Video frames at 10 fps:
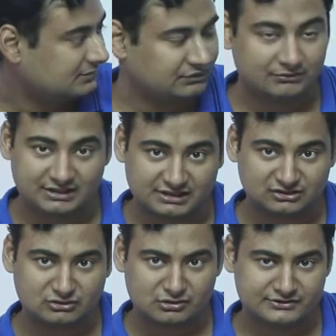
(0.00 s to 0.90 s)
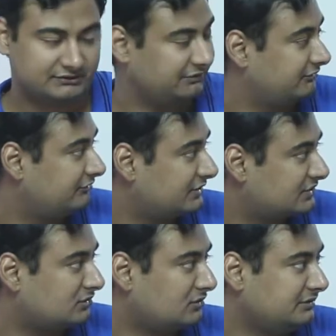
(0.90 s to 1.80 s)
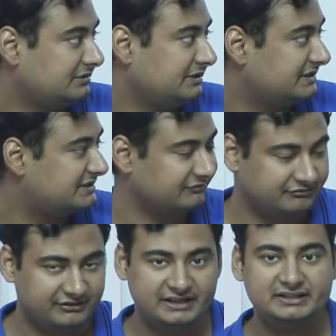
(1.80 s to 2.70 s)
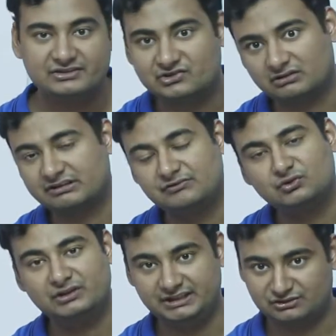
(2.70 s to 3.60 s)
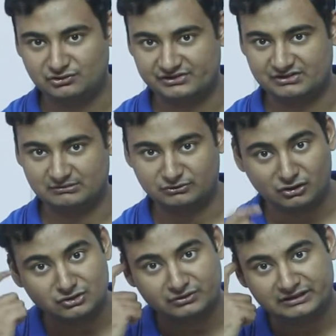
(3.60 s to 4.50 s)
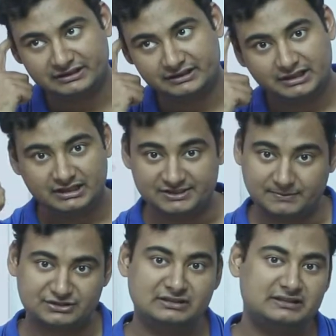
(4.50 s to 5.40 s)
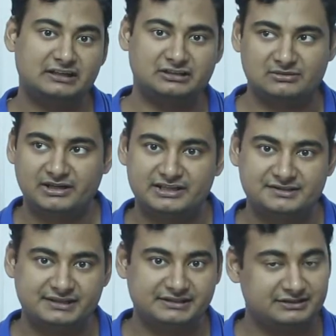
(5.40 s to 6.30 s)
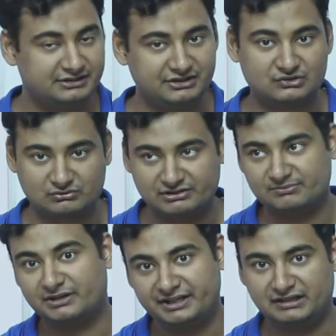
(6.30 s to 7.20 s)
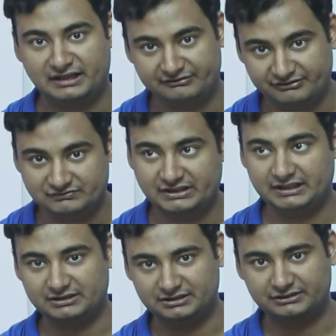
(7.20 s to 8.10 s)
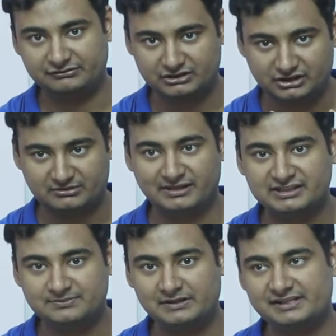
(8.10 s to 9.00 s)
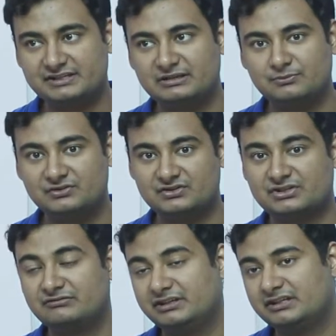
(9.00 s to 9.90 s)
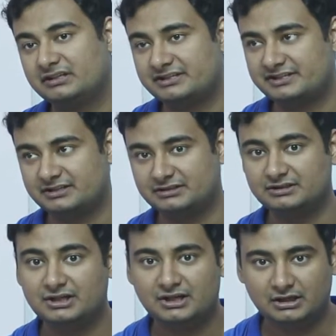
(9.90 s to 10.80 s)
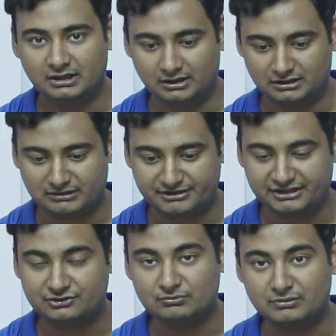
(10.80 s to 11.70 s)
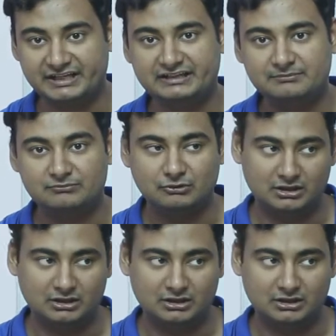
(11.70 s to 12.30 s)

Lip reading: So what are the cons of it? First con, it's very destructive to the ecosystem. Not only, especially that turbine design, it destroys marine life. If the turbine is placed in a position where it's coming into marine